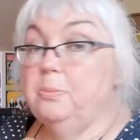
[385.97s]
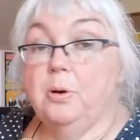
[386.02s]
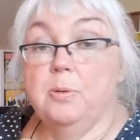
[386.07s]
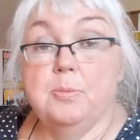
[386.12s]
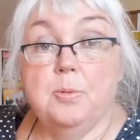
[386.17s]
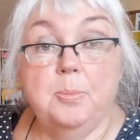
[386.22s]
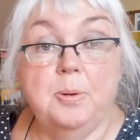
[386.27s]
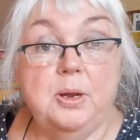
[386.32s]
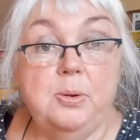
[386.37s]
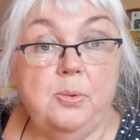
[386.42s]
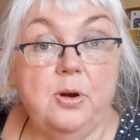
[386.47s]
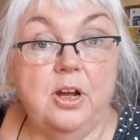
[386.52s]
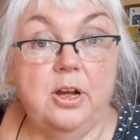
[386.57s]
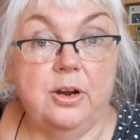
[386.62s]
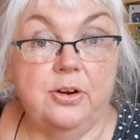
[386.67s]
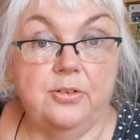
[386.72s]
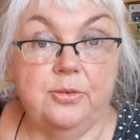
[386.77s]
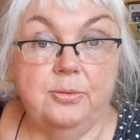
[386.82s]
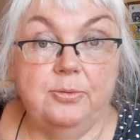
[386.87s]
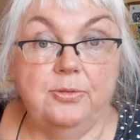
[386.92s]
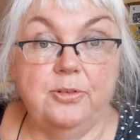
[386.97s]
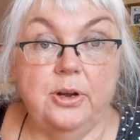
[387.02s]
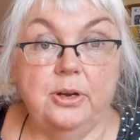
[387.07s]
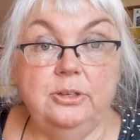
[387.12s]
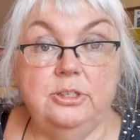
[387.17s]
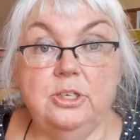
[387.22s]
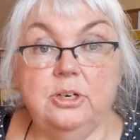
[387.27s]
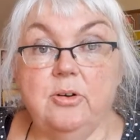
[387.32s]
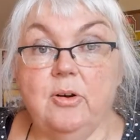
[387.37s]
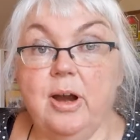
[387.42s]
probably work from
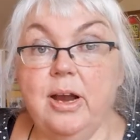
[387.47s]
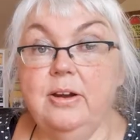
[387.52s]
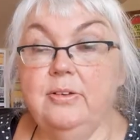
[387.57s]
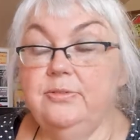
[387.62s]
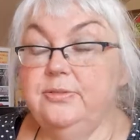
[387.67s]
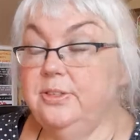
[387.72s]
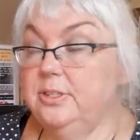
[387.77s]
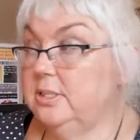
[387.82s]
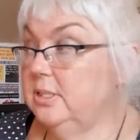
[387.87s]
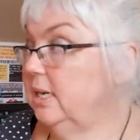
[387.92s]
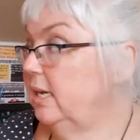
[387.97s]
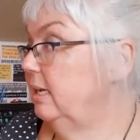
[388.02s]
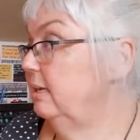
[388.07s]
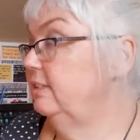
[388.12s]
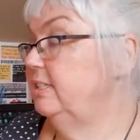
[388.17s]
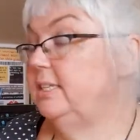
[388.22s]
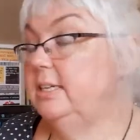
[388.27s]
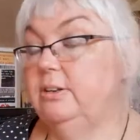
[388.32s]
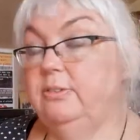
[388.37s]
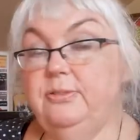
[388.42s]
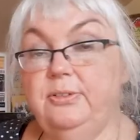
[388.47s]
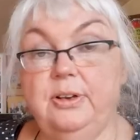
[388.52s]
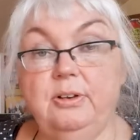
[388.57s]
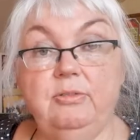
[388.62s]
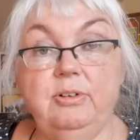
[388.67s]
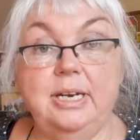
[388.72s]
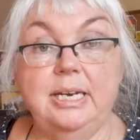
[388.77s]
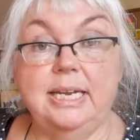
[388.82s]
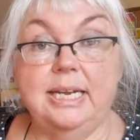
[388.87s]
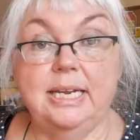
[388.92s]
photographs. I still feel
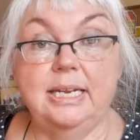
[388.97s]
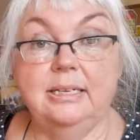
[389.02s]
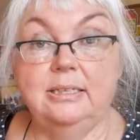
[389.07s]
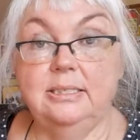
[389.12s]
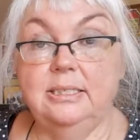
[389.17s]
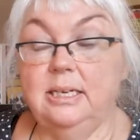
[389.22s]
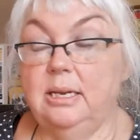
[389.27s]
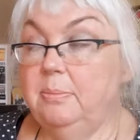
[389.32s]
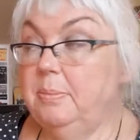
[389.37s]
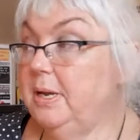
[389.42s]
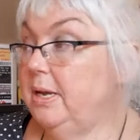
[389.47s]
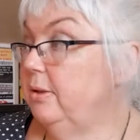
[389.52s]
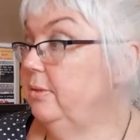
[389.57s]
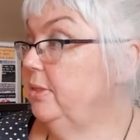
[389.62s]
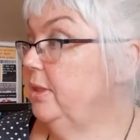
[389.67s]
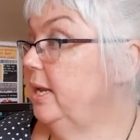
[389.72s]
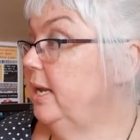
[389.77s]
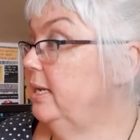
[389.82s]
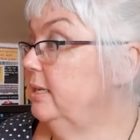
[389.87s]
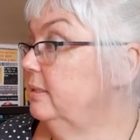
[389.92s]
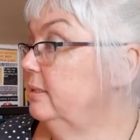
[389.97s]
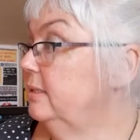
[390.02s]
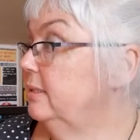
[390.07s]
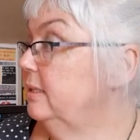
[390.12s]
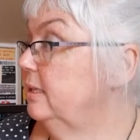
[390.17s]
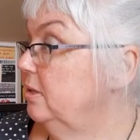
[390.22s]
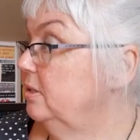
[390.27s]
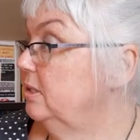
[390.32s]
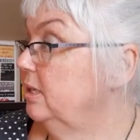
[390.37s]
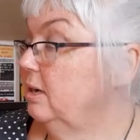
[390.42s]
really guilty about that
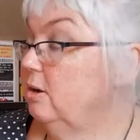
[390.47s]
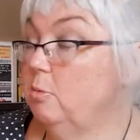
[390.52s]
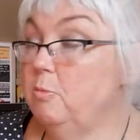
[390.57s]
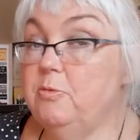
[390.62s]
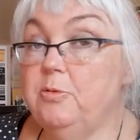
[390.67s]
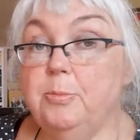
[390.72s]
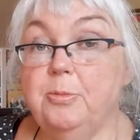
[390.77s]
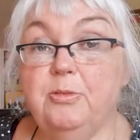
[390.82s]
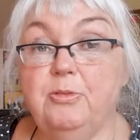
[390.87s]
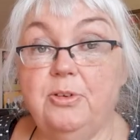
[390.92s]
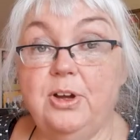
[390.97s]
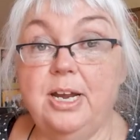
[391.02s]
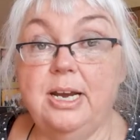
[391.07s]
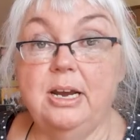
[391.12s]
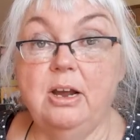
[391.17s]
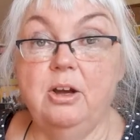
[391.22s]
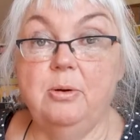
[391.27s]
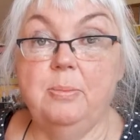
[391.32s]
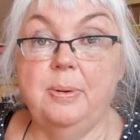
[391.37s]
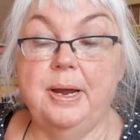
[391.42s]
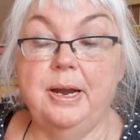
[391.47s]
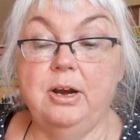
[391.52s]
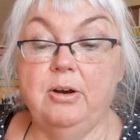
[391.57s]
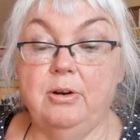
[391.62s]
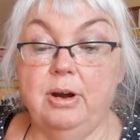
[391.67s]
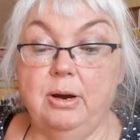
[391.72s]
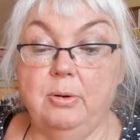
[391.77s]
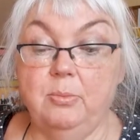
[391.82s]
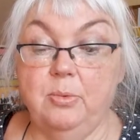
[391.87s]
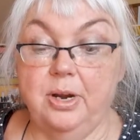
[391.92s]
because I come from a fine art
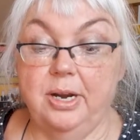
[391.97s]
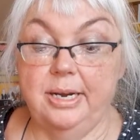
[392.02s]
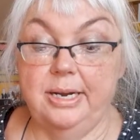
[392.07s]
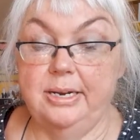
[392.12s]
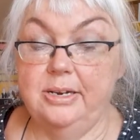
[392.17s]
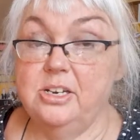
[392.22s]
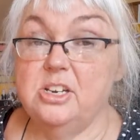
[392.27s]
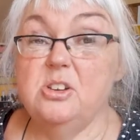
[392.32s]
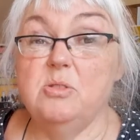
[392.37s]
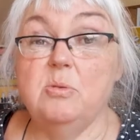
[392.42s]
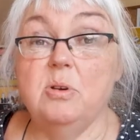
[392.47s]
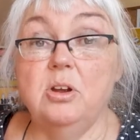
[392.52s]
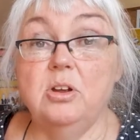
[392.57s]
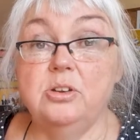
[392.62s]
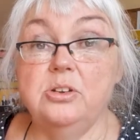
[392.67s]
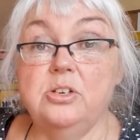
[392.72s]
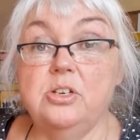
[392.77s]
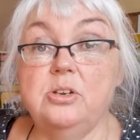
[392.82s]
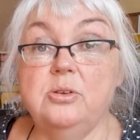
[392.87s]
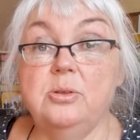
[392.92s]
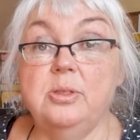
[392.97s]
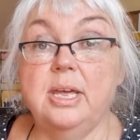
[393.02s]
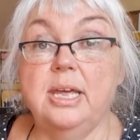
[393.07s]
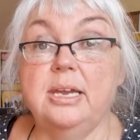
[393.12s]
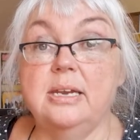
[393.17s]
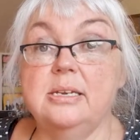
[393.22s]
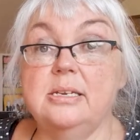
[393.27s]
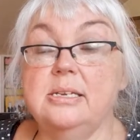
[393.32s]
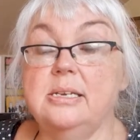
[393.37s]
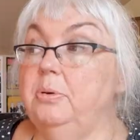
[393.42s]
background where you do not do
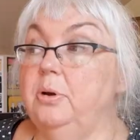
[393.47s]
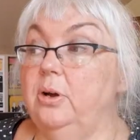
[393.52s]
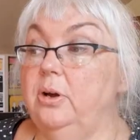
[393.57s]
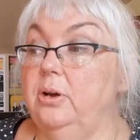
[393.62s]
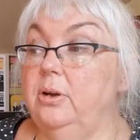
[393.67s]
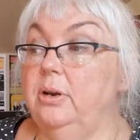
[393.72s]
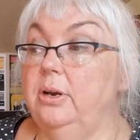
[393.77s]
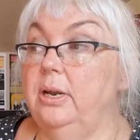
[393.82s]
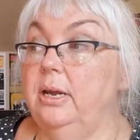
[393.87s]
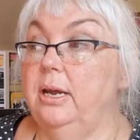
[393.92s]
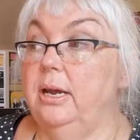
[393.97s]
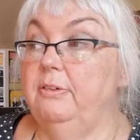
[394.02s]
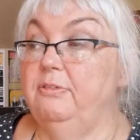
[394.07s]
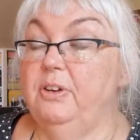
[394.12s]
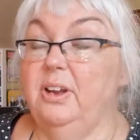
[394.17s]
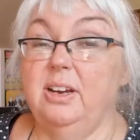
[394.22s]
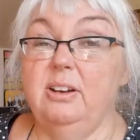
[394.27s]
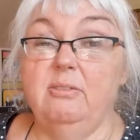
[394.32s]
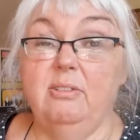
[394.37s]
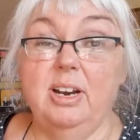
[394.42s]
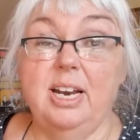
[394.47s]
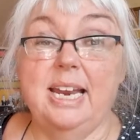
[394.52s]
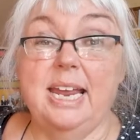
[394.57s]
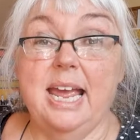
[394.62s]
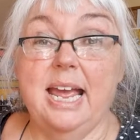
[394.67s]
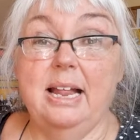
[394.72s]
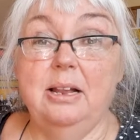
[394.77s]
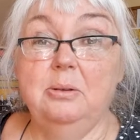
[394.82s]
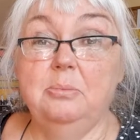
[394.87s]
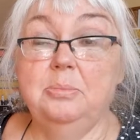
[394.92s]
that, but I find it really
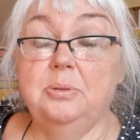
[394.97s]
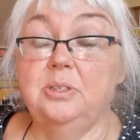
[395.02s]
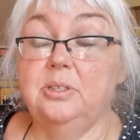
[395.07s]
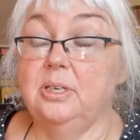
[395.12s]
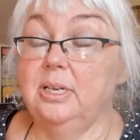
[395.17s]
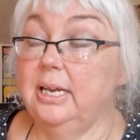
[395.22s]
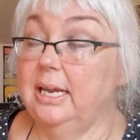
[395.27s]
helps.